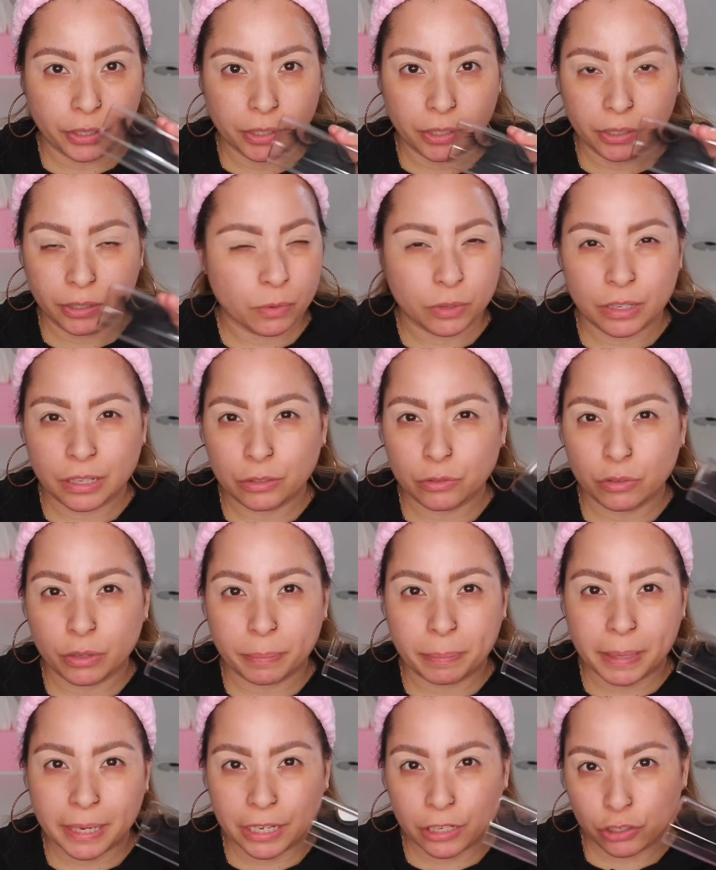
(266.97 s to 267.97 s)
when they do the
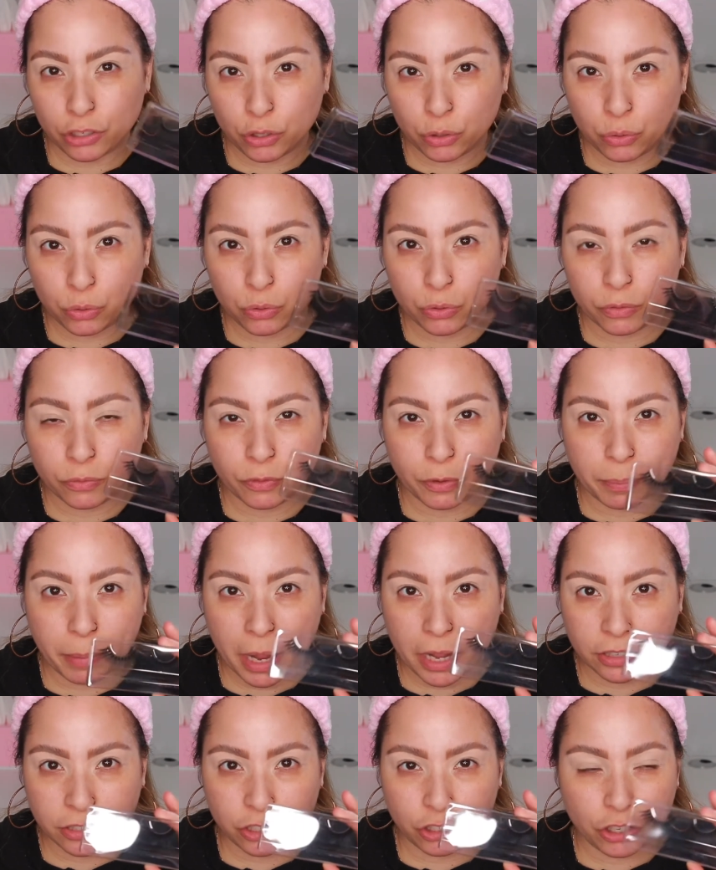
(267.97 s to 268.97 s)
pick and choose for
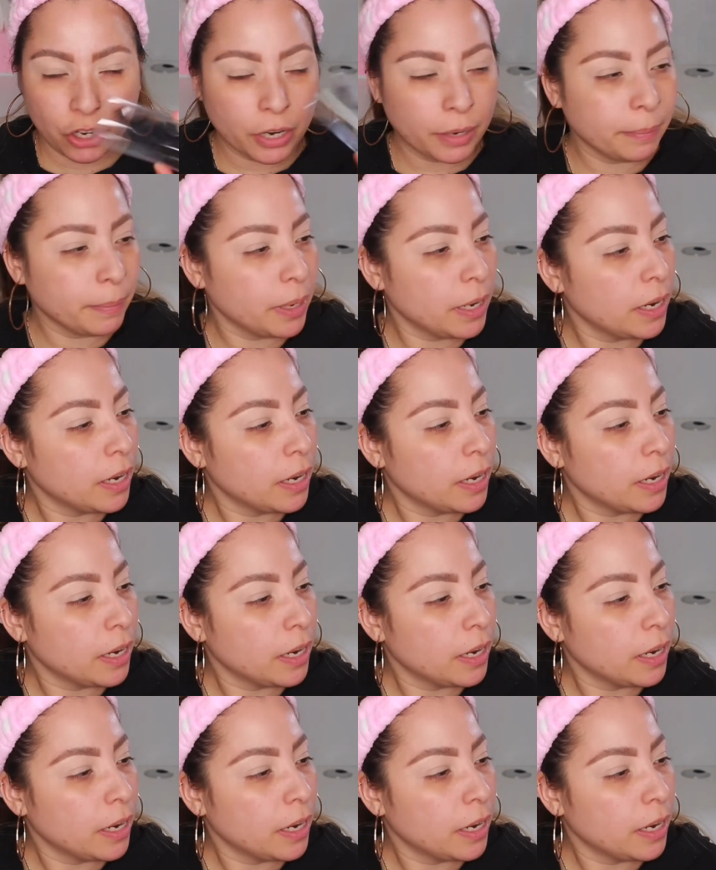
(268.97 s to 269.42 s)
BoxyCharm.